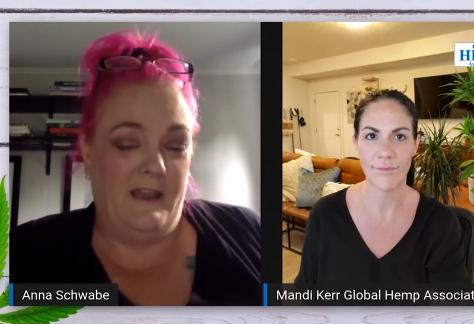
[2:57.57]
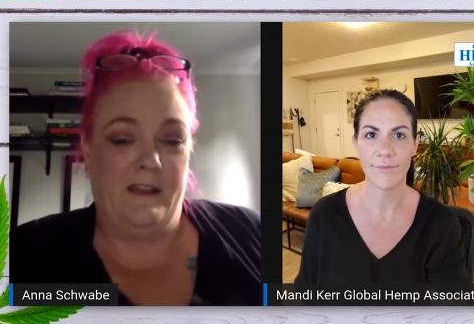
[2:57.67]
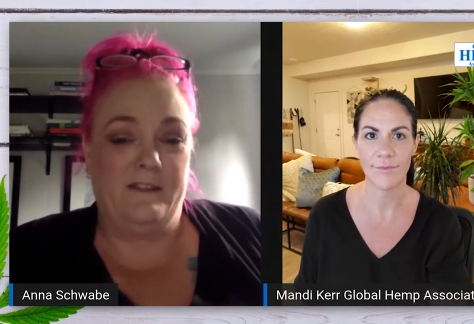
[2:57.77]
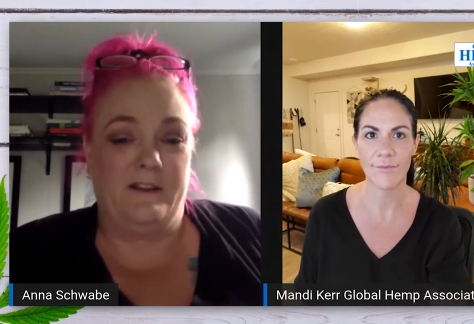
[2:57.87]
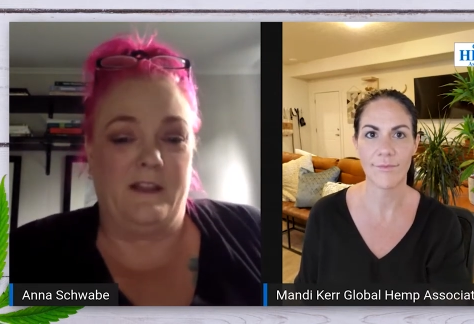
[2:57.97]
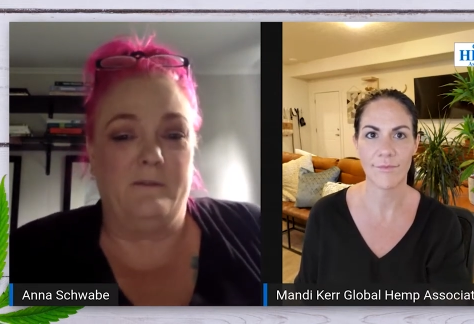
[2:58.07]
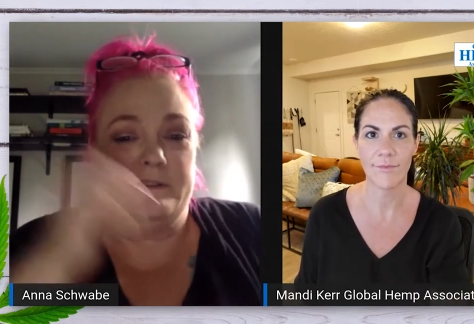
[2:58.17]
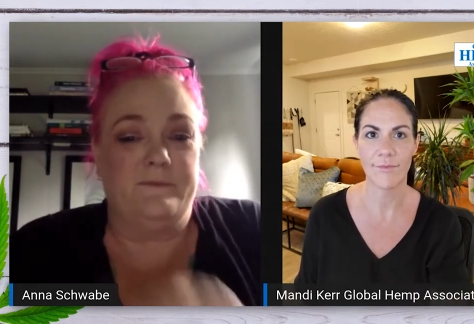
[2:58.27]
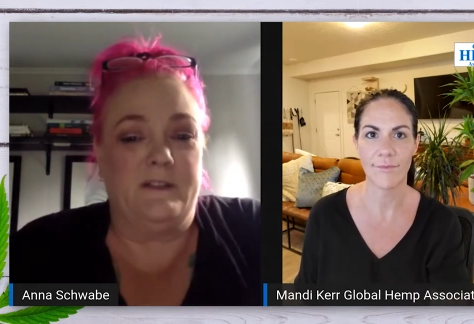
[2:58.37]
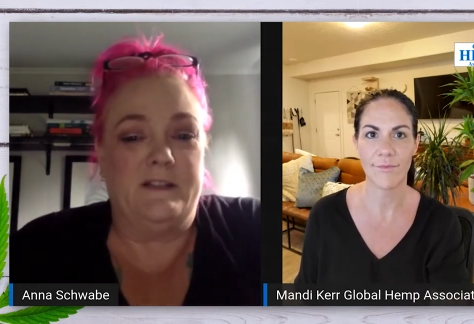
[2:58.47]
Speaker 1: And I thought that
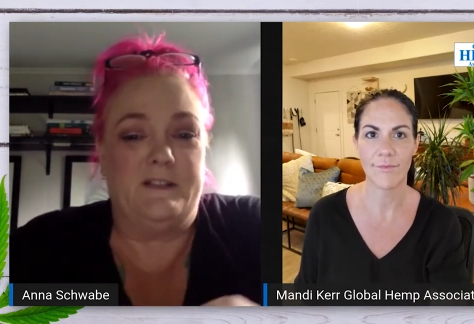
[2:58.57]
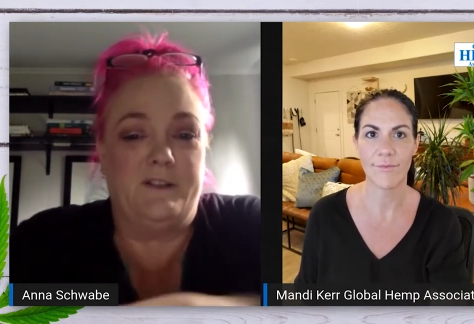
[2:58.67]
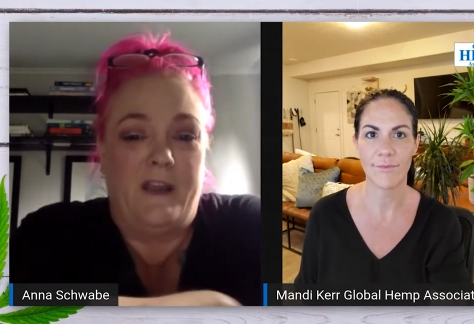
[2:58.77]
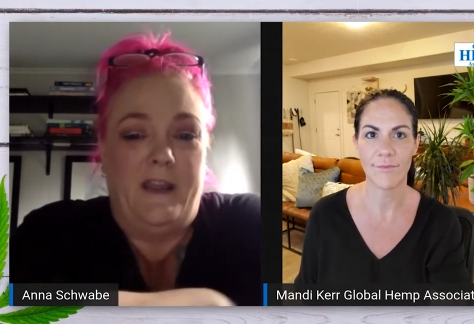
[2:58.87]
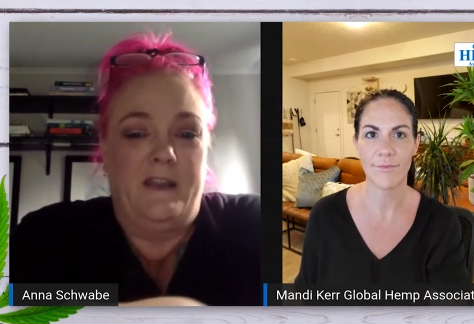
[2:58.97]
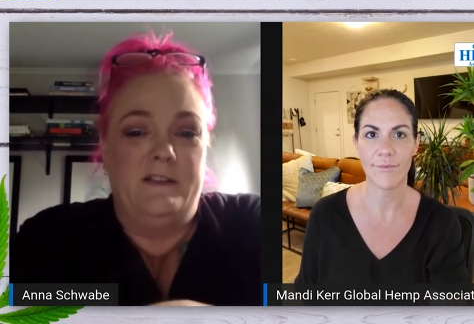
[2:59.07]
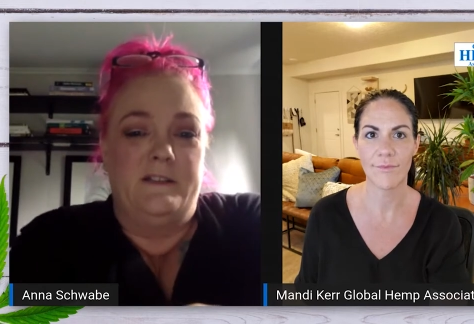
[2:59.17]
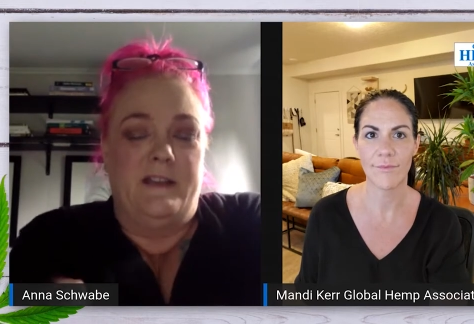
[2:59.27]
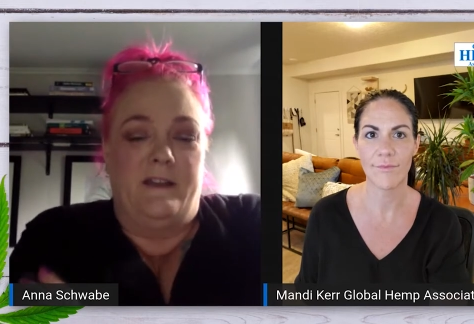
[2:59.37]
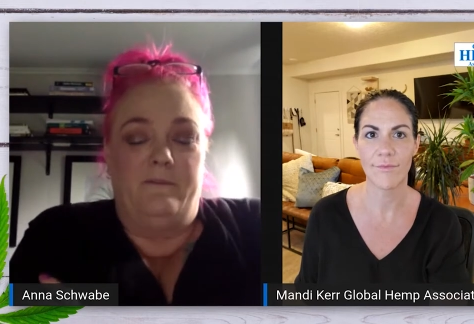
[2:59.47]
was really
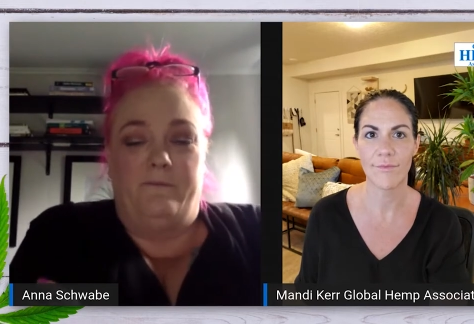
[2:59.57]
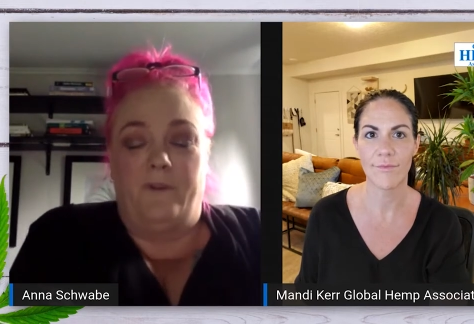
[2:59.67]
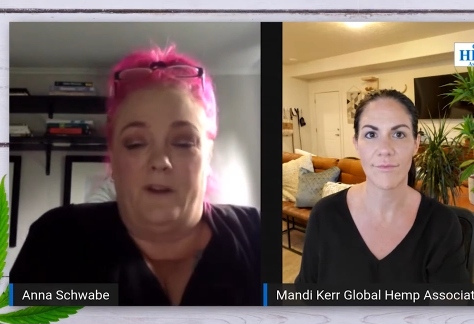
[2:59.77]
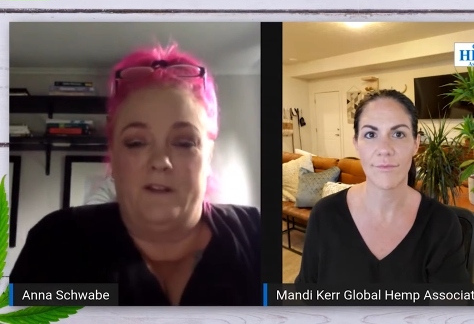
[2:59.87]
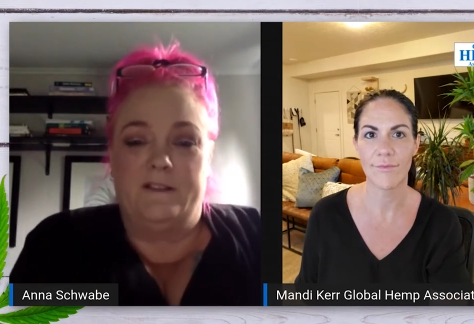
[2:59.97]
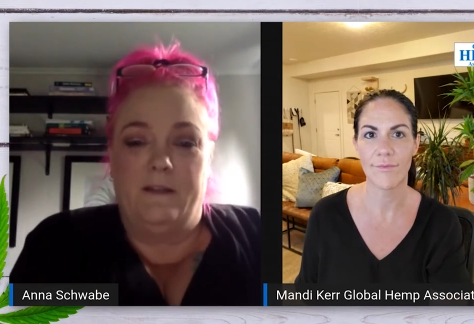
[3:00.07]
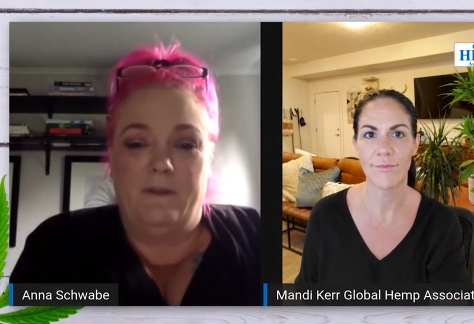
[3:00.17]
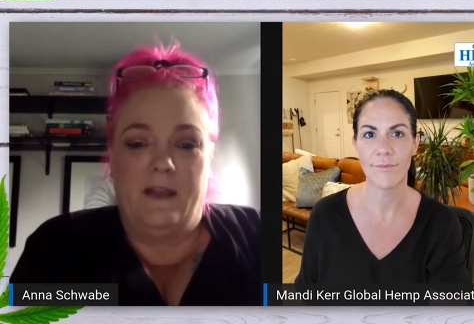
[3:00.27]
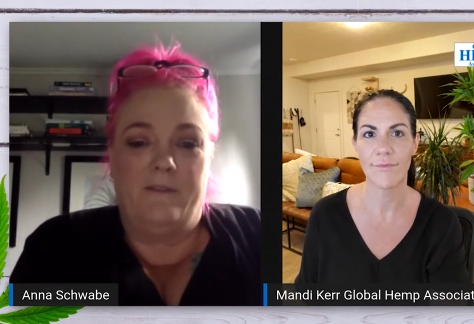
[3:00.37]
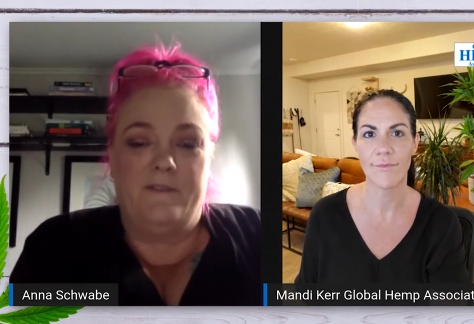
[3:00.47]
strange that first they
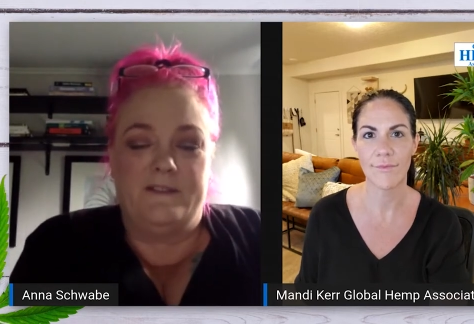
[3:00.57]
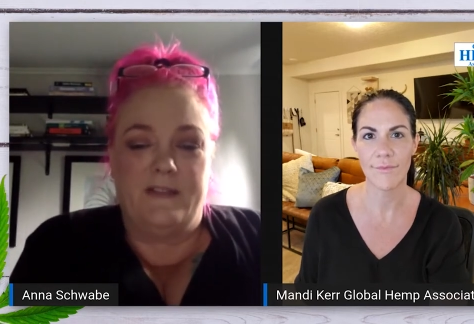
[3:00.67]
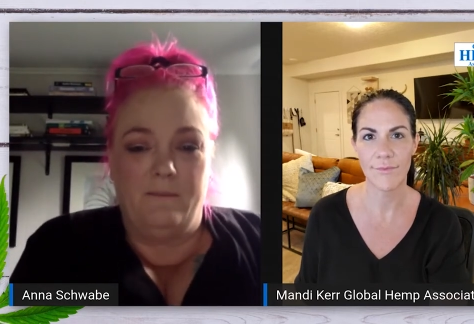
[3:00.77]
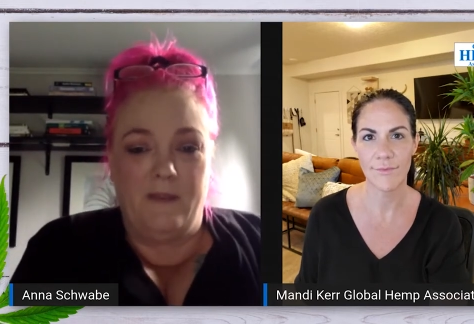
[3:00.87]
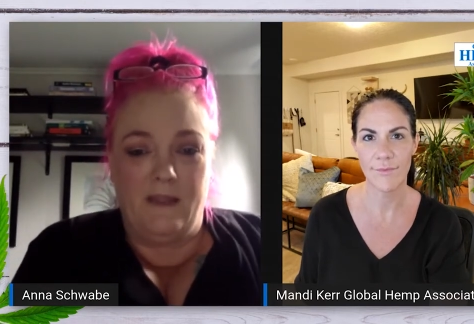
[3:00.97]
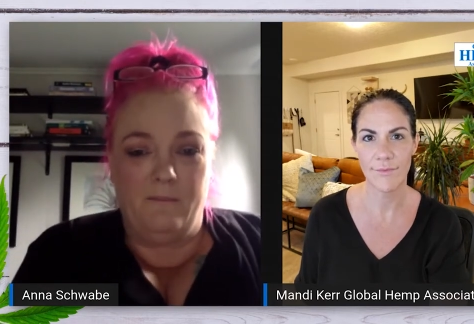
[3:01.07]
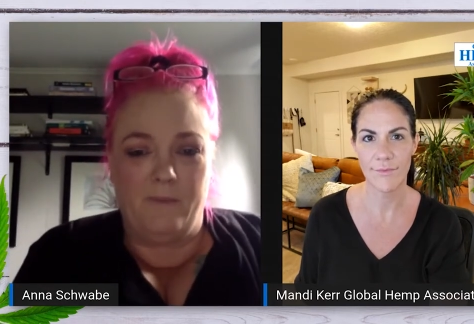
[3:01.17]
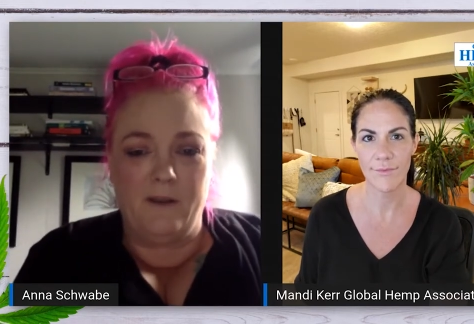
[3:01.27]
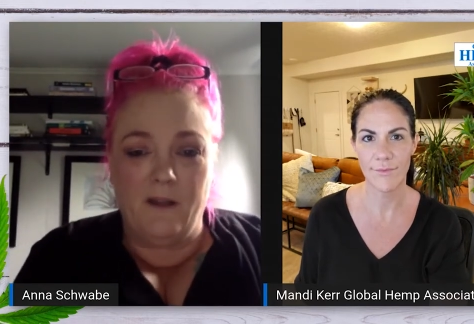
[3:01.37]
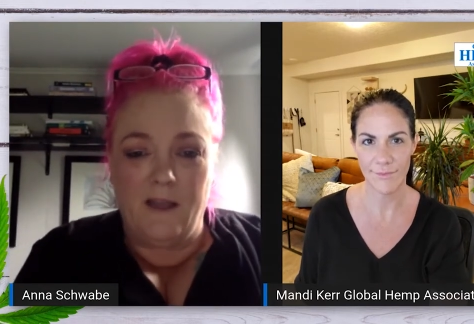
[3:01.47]
would have the same
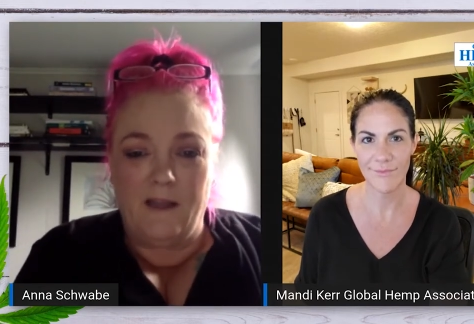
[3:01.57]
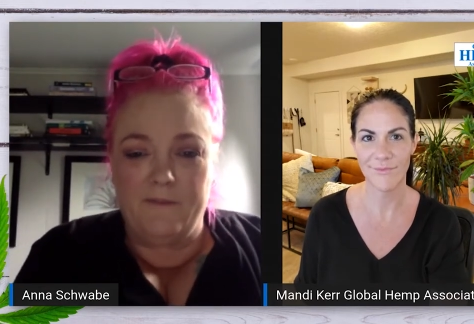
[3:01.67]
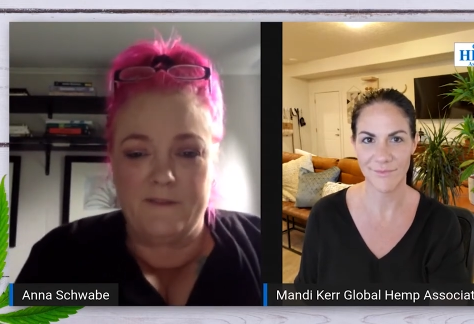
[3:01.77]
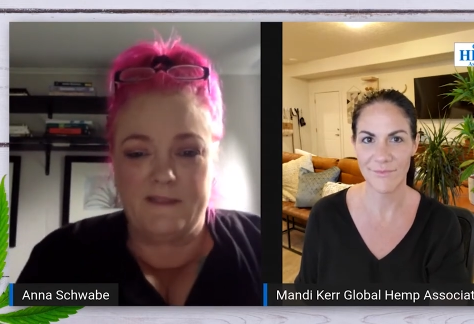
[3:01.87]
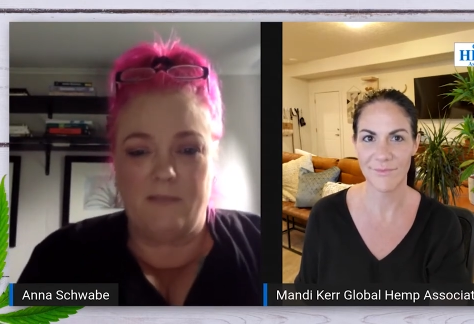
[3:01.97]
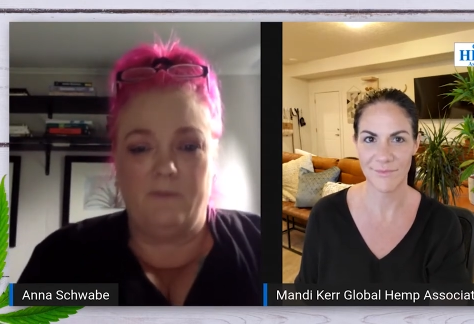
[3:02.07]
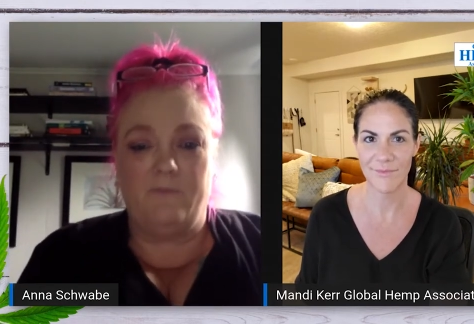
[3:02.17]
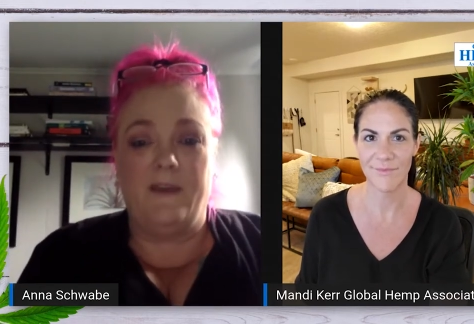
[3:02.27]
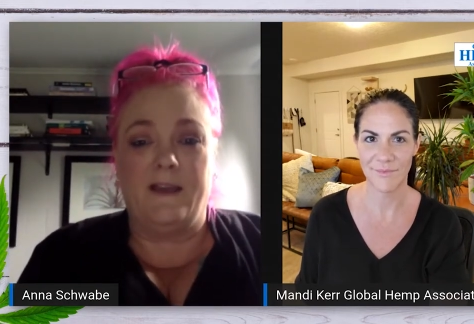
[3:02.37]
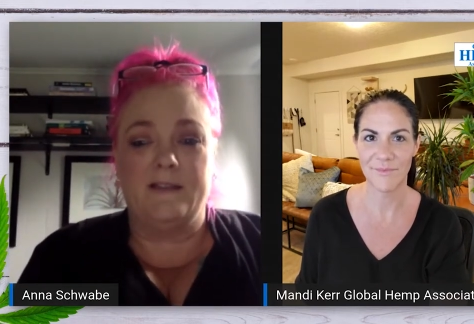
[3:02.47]
name but not have the same
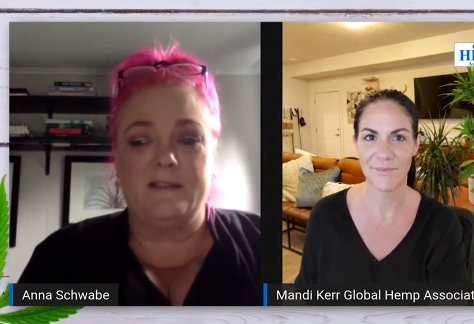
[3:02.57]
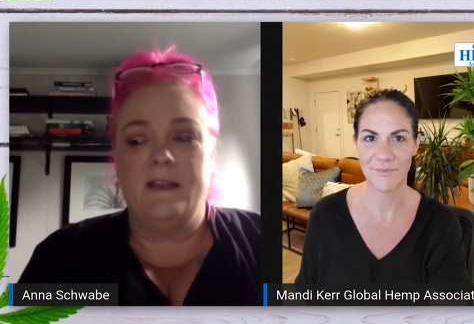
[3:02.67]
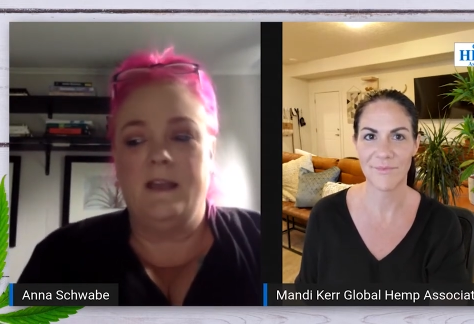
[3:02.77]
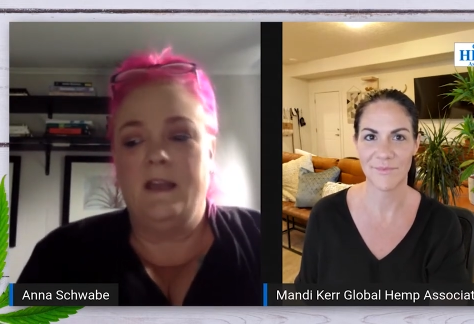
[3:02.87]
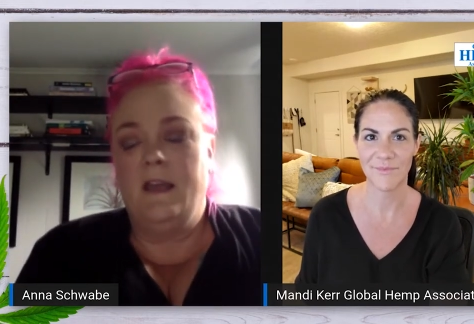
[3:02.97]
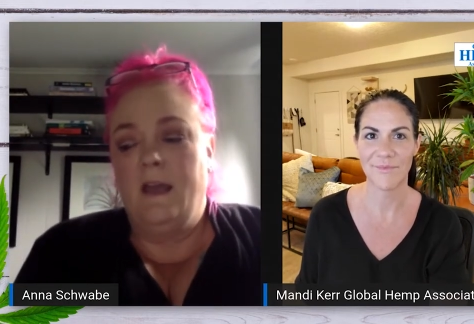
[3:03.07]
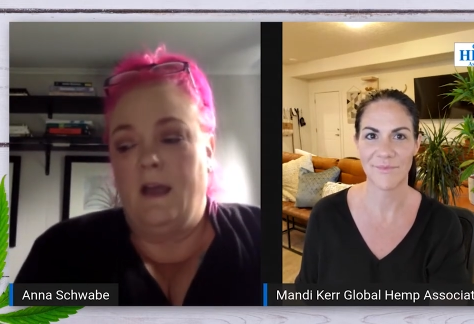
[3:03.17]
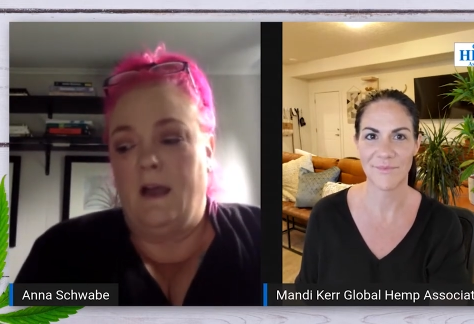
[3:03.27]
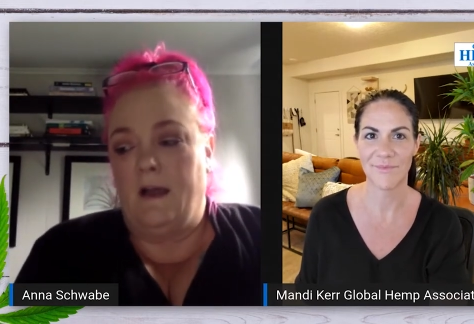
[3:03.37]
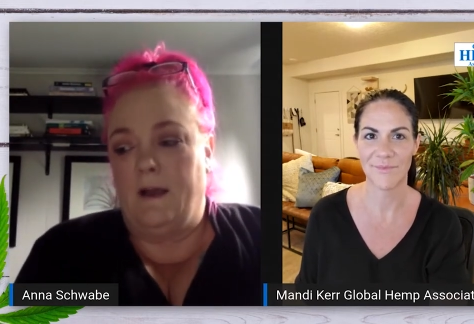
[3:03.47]
effects,
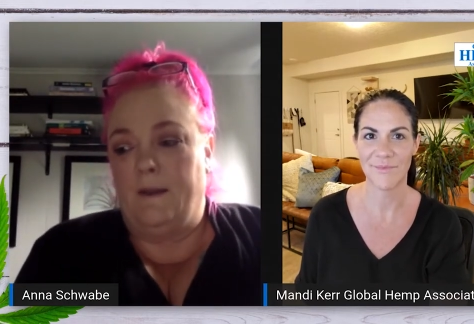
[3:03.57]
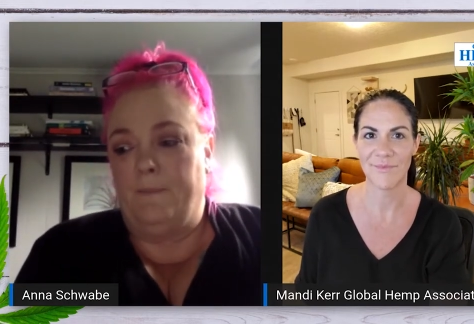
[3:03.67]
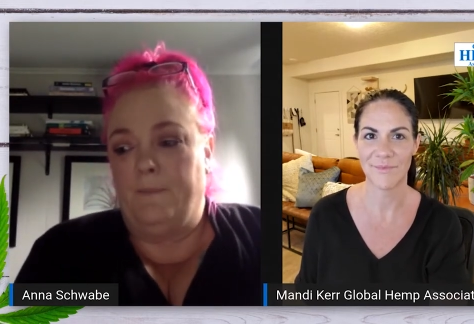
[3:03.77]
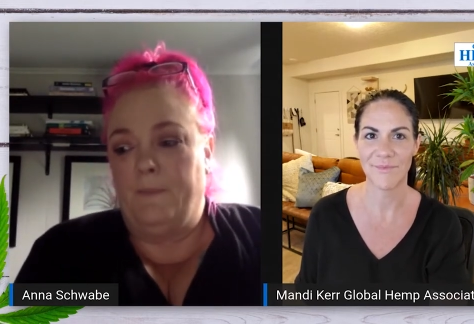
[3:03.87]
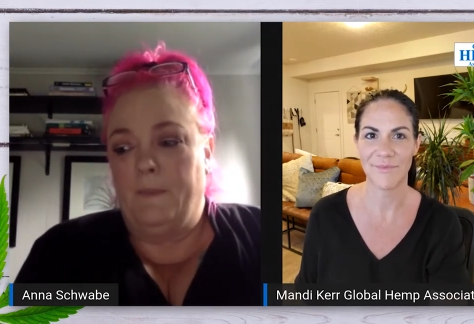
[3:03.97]
um,